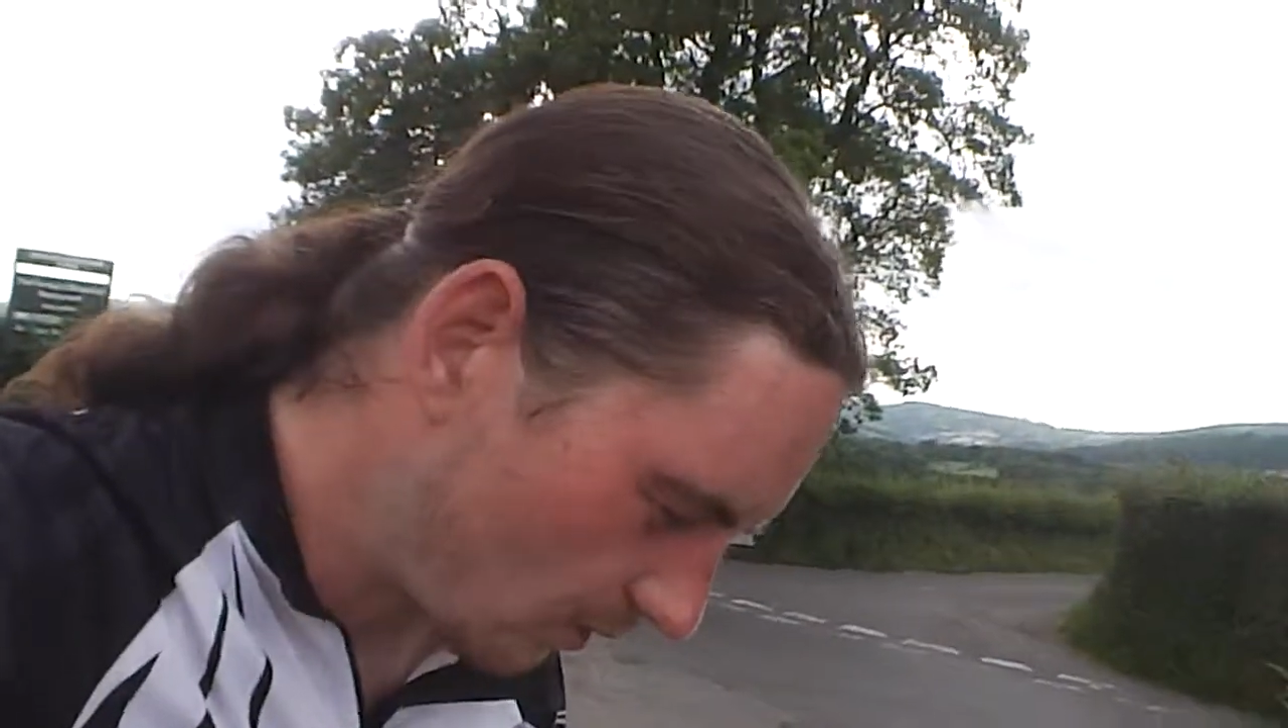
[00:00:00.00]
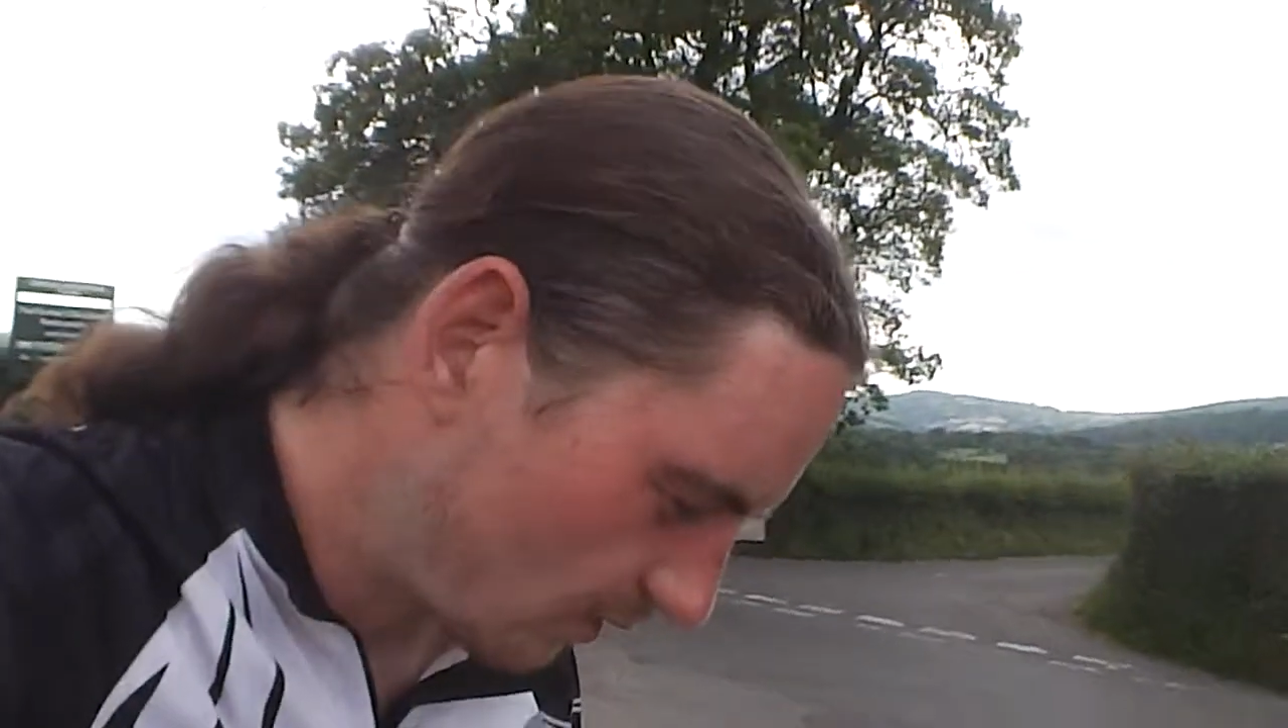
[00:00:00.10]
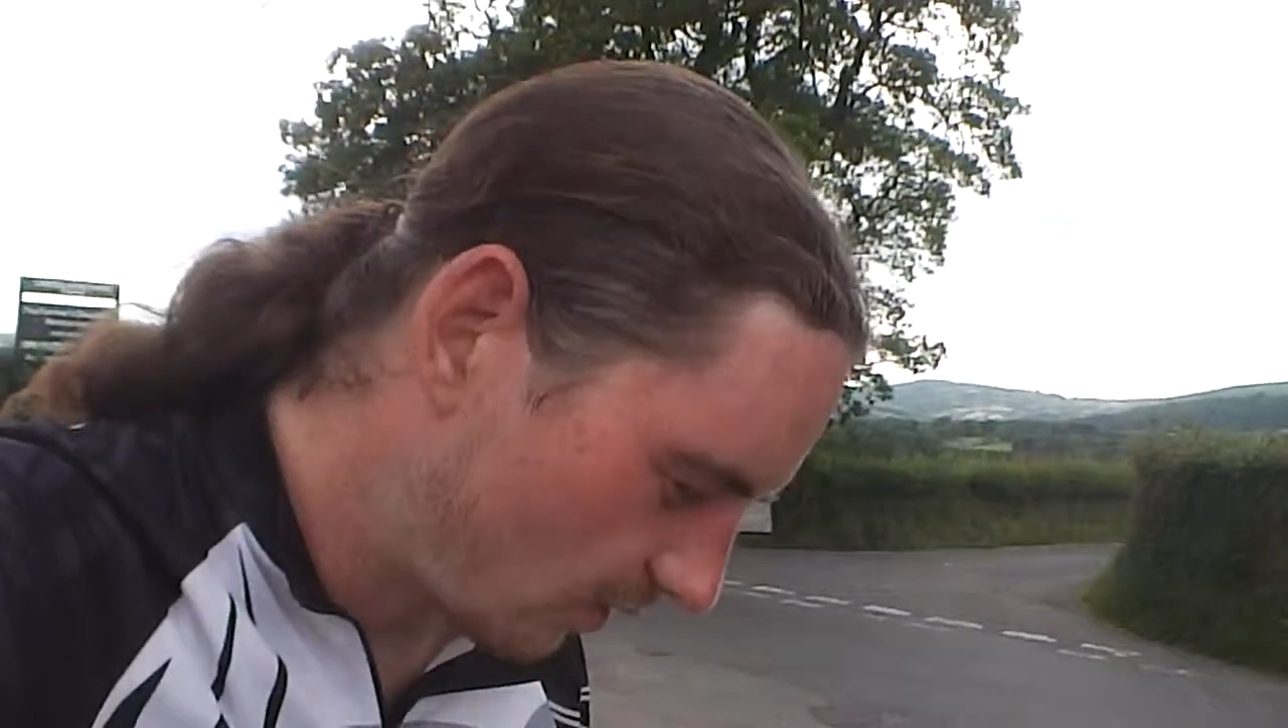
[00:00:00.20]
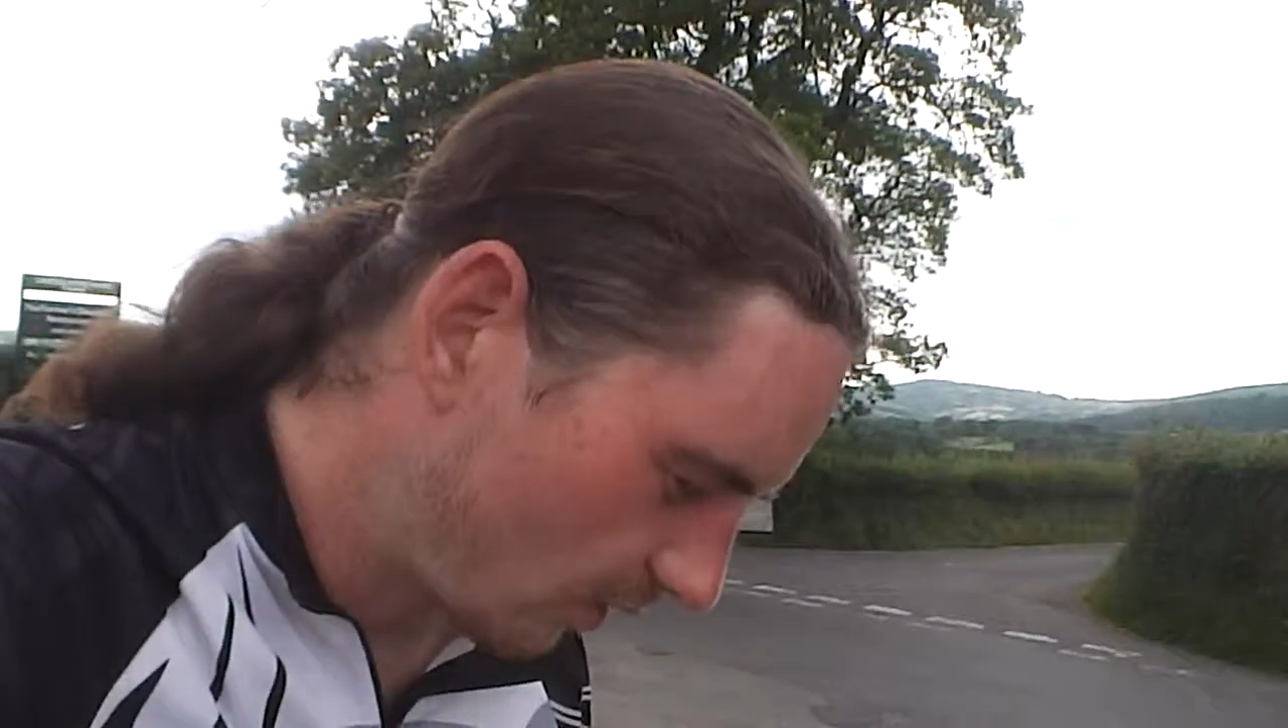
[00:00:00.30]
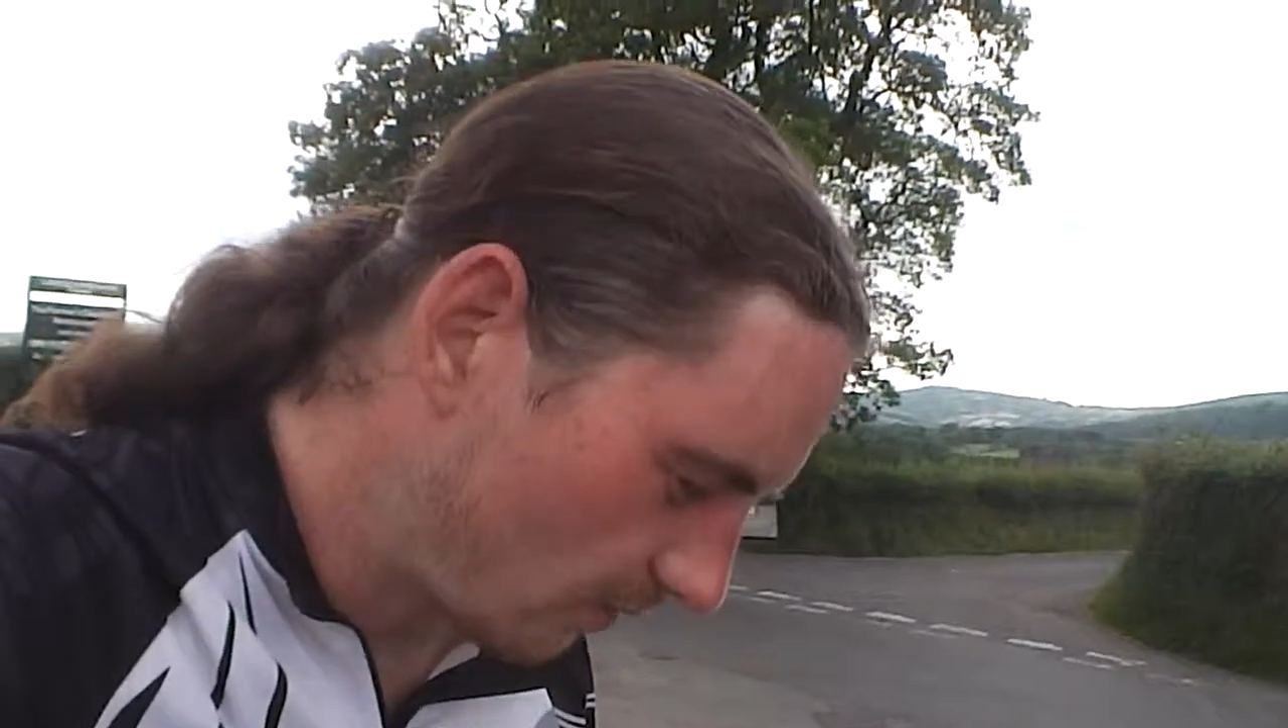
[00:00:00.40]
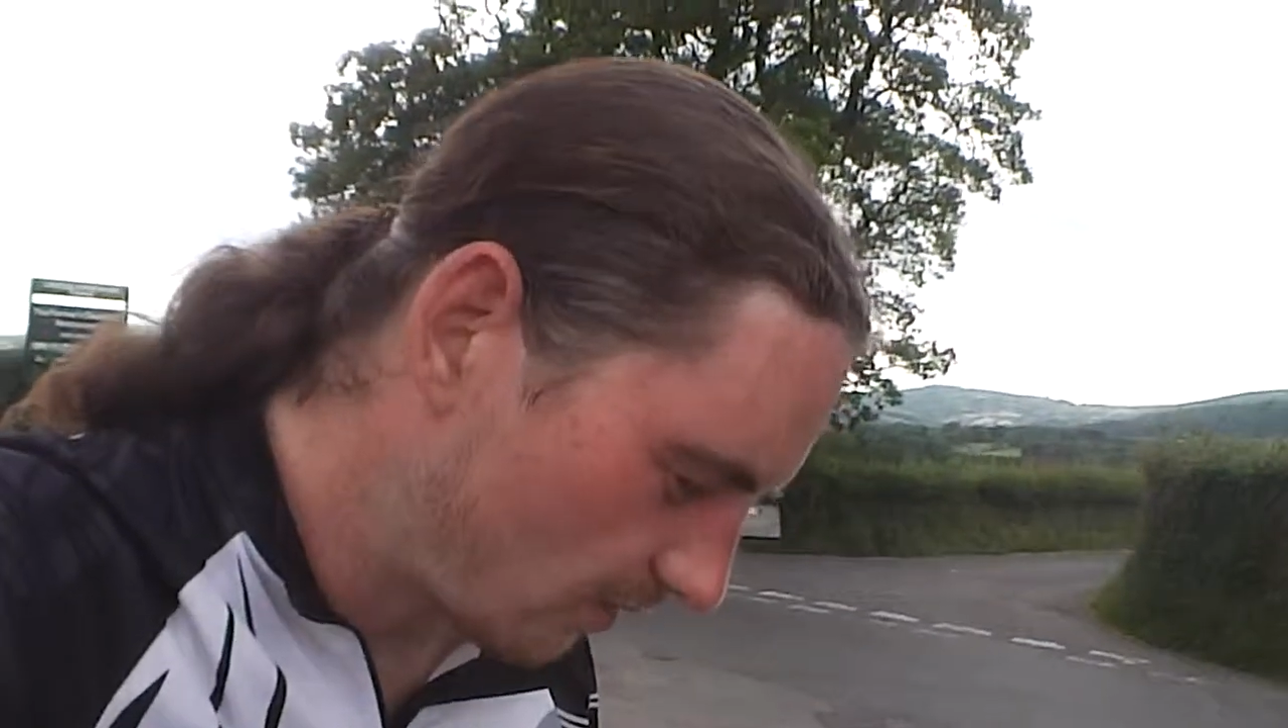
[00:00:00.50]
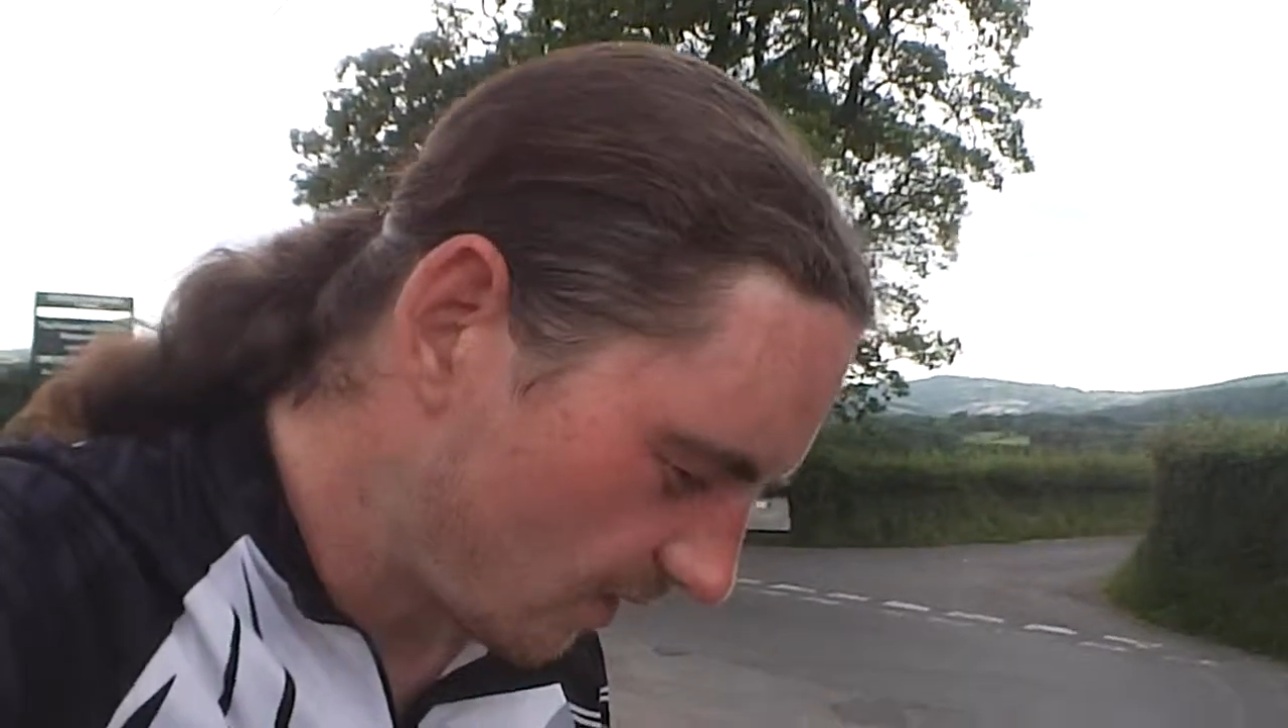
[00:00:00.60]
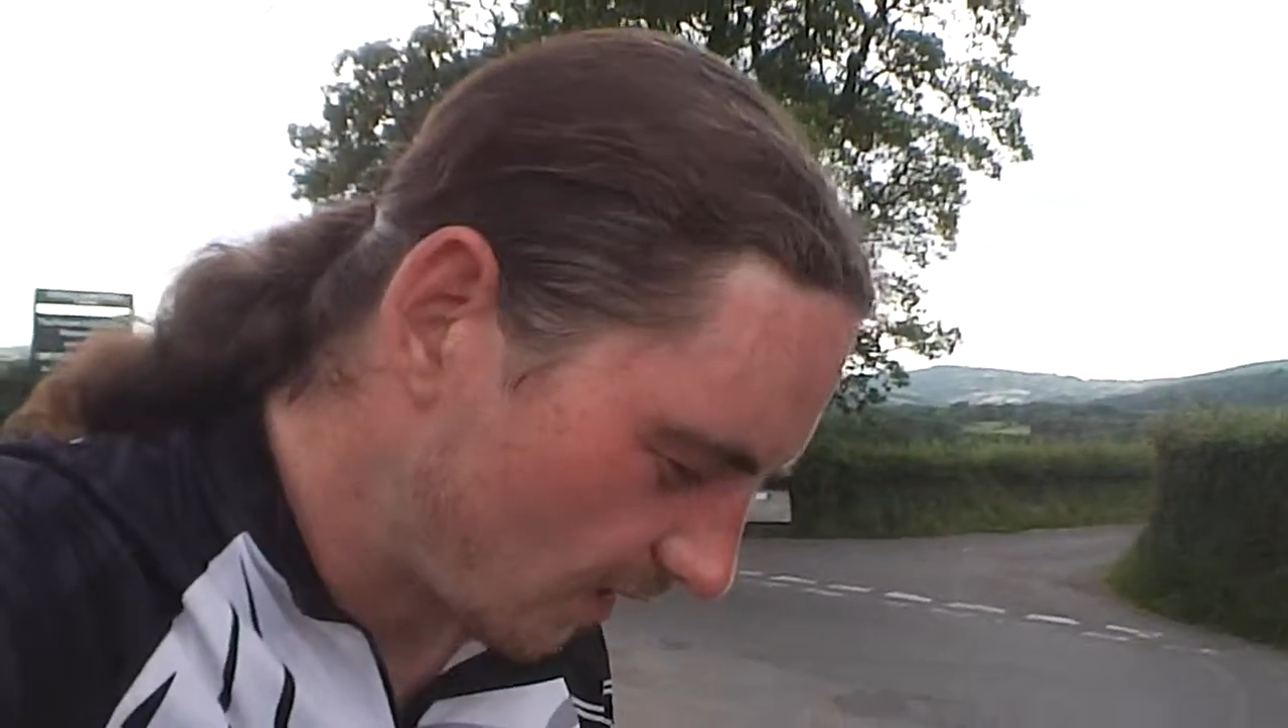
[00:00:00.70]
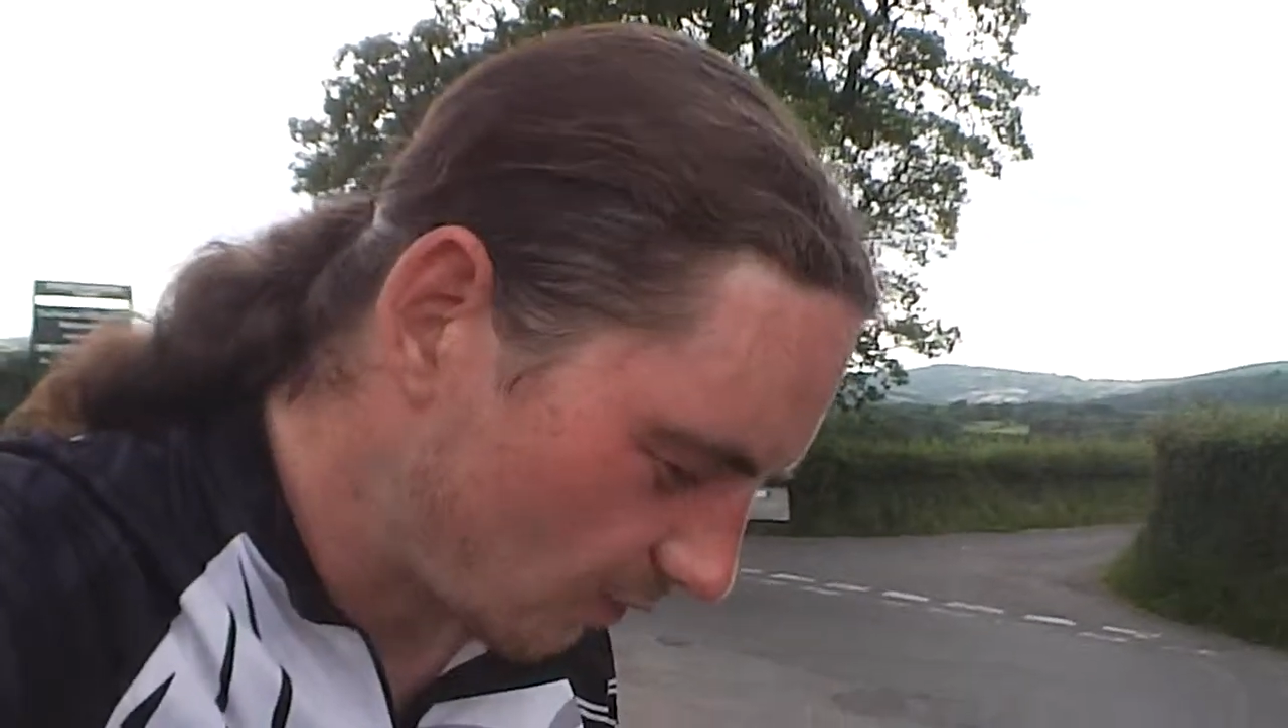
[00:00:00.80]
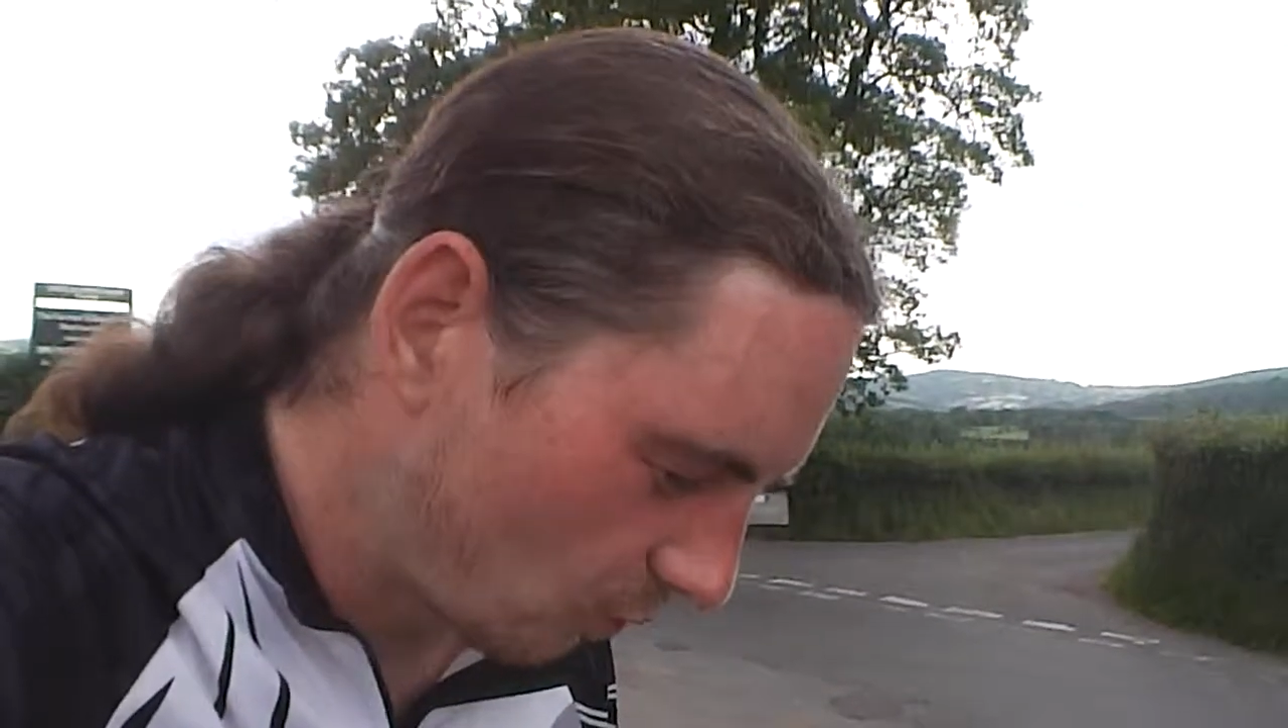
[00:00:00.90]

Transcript: the time's now